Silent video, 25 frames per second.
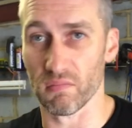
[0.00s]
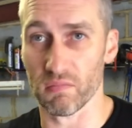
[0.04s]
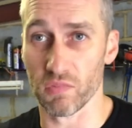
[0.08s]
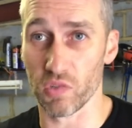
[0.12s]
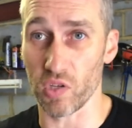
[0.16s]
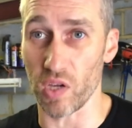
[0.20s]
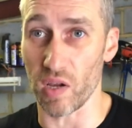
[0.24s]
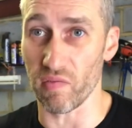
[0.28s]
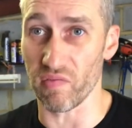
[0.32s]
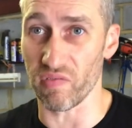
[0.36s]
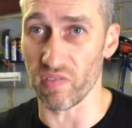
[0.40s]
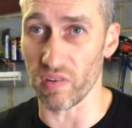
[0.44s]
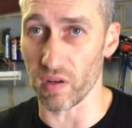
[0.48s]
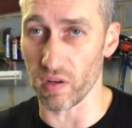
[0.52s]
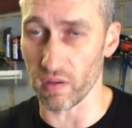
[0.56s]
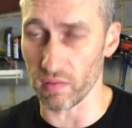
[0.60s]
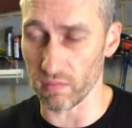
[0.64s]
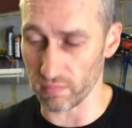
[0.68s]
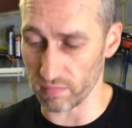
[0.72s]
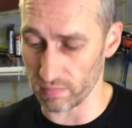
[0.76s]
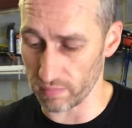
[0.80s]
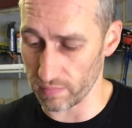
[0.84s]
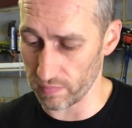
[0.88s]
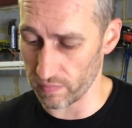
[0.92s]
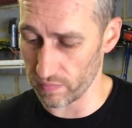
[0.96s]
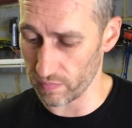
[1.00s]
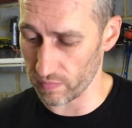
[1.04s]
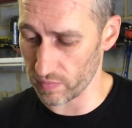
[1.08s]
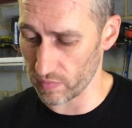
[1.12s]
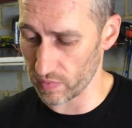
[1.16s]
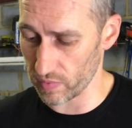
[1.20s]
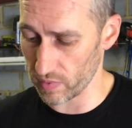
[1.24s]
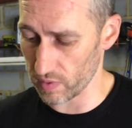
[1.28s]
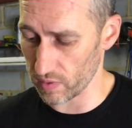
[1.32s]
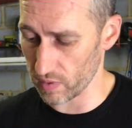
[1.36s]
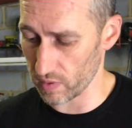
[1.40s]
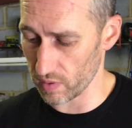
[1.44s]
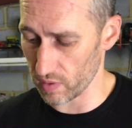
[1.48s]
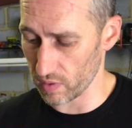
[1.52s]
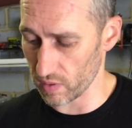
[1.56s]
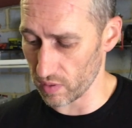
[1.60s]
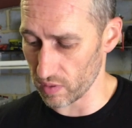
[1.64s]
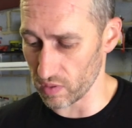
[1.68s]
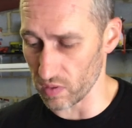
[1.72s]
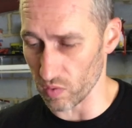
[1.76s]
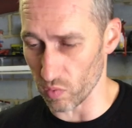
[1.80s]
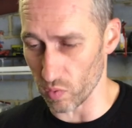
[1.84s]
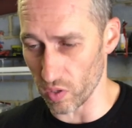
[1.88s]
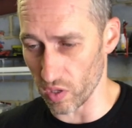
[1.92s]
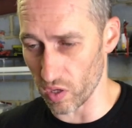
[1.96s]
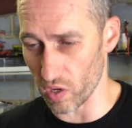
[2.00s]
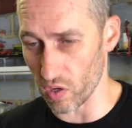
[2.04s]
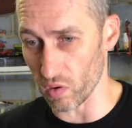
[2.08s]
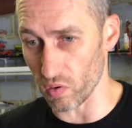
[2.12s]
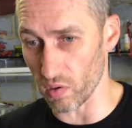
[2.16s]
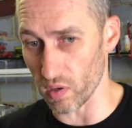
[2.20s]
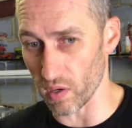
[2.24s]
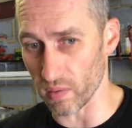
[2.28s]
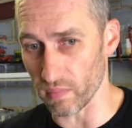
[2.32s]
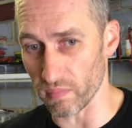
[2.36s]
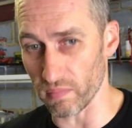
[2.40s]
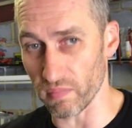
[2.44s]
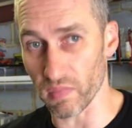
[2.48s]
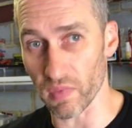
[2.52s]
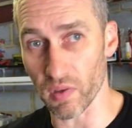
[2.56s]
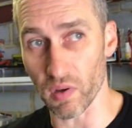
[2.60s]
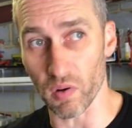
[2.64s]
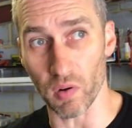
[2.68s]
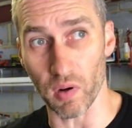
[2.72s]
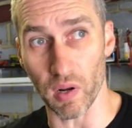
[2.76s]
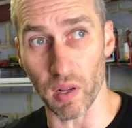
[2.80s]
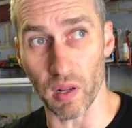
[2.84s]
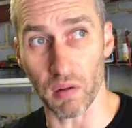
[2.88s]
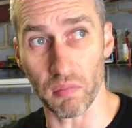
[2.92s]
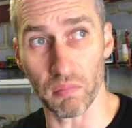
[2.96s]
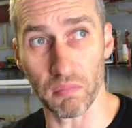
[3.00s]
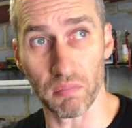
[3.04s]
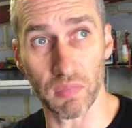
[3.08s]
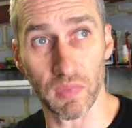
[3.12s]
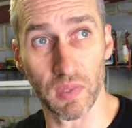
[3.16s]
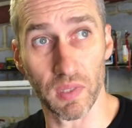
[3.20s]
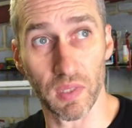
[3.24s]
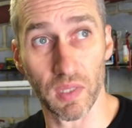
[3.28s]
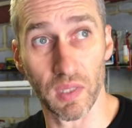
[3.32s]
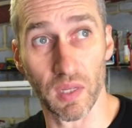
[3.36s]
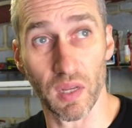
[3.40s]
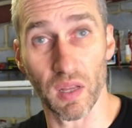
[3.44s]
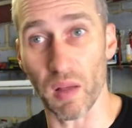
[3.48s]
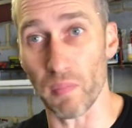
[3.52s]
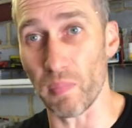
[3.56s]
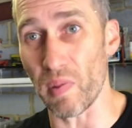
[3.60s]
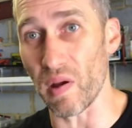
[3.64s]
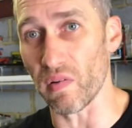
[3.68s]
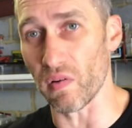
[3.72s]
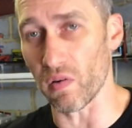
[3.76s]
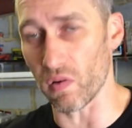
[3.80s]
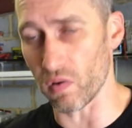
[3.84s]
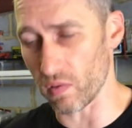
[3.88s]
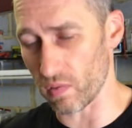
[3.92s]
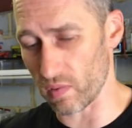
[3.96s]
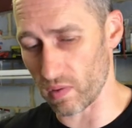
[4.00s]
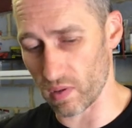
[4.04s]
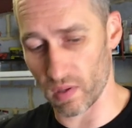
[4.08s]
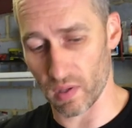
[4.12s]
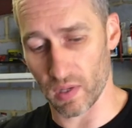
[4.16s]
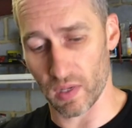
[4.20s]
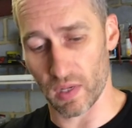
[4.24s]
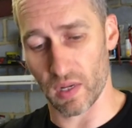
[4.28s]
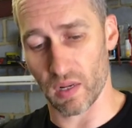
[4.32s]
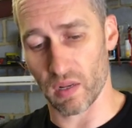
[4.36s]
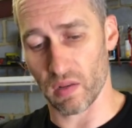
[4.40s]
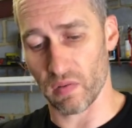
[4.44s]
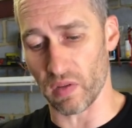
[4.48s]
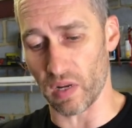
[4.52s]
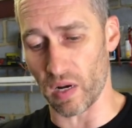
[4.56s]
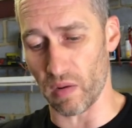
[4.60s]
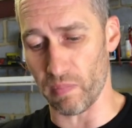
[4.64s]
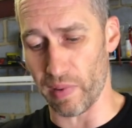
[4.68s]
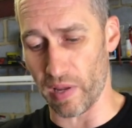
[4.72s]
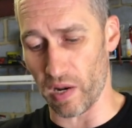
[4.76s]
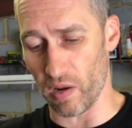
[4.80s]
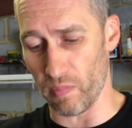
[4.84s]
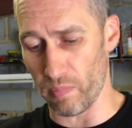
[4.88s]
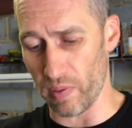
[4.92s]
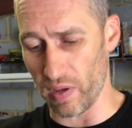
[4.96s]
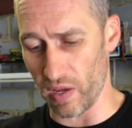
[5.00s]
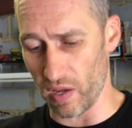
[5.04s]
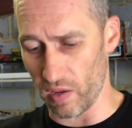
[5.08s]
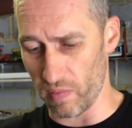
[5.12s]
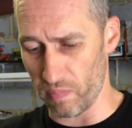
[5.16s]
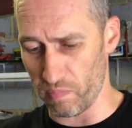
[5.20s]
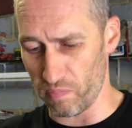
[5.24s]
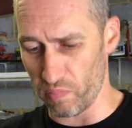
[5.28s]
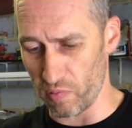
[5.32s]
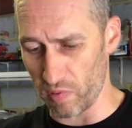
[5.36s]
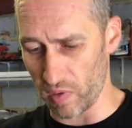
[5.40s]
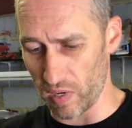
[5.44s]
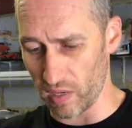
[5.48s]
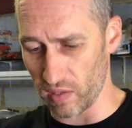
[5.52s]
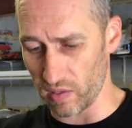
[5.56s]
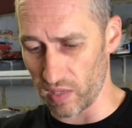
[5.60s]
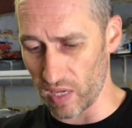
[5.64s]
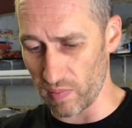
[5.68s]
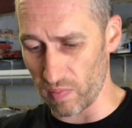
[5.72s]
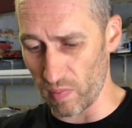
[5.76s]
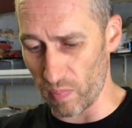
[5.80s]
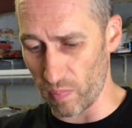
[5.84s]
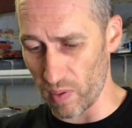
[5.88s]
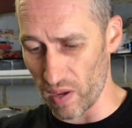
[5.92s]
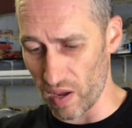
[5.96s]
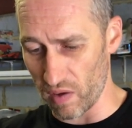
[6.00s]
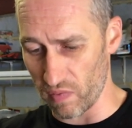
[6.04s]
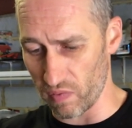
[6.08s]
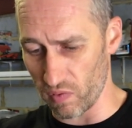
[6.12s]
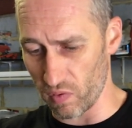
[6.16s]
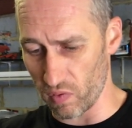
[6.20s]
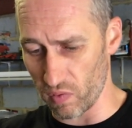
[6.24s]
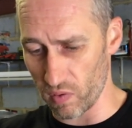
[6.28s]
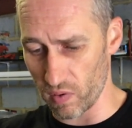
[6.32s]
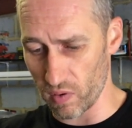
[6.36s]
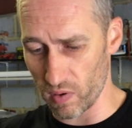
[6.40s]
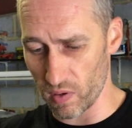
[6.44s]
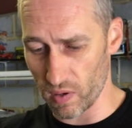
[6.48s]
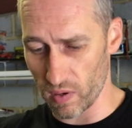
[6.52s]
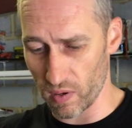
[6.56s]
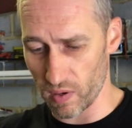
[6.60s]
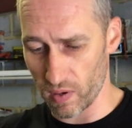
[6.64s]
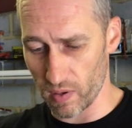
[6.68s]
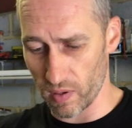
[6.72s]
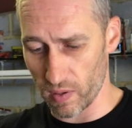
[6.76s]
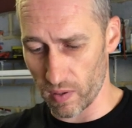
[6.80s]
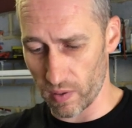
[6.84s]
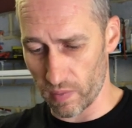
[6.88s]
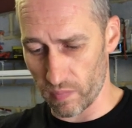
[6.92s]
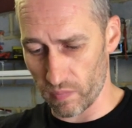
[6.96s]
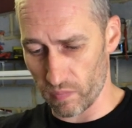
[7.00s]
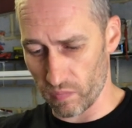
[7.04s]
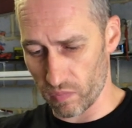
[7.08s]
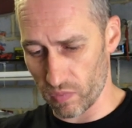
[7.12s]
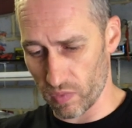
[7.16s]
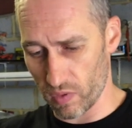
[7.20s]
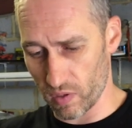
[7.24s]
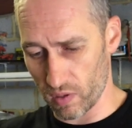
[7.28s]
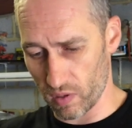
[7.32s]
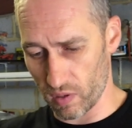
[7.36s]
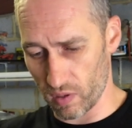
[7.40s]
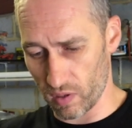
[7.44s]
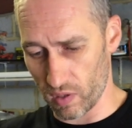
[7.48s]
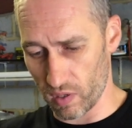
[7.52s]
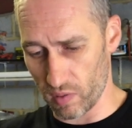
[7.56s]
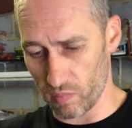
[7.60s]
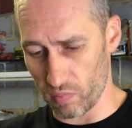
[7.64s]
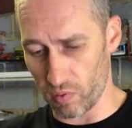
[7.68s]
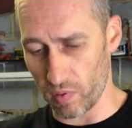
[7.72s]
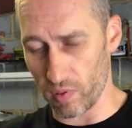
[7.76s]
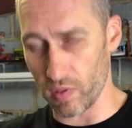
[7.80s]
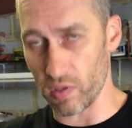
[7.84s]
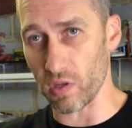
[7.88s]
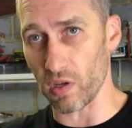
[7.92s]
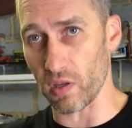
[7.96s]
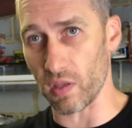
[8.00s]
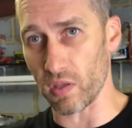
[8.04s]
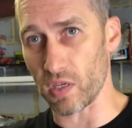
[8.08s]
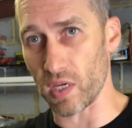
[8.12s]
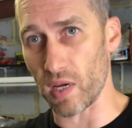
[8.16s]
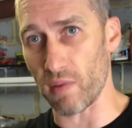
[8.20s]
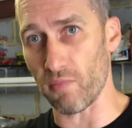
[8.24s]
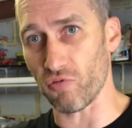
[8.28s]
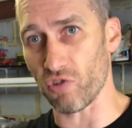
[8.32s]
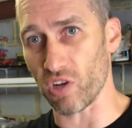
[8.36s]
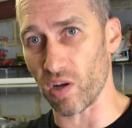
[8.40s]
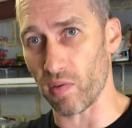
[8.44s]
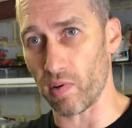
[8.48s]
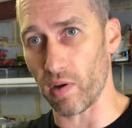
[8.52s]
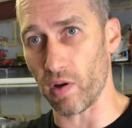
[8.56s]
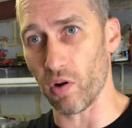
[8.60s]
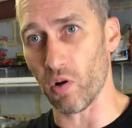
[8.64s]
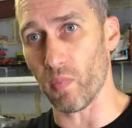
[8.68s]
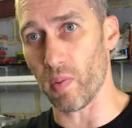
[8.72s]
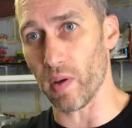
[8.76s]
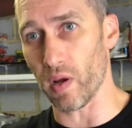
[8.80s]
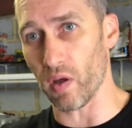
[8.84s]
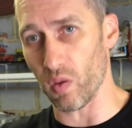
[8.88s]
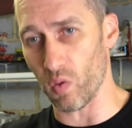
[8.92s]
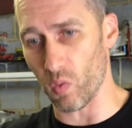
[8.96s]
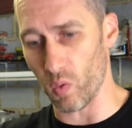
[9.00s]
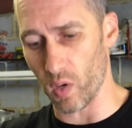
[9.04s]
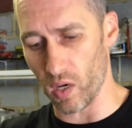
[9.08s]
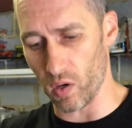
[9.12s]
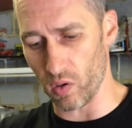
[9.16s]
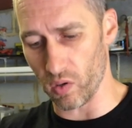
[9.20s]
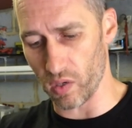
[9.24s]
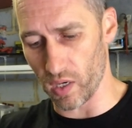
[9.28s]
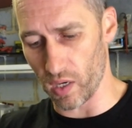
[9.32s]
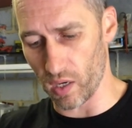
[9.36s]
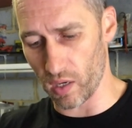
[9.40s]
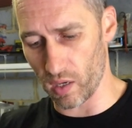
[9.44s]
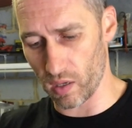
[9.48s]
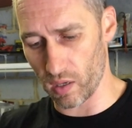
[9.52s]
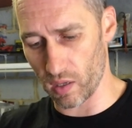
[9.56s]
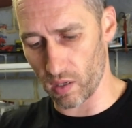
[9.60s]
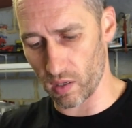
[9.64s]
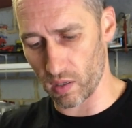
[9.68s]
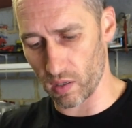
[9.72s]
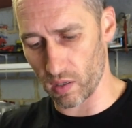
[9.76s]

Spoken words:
chamfer. It's not what you call it. Call it a bevel. Done a better, probably a deeper bevel. Probably turn the temperature up a little bit on the welder.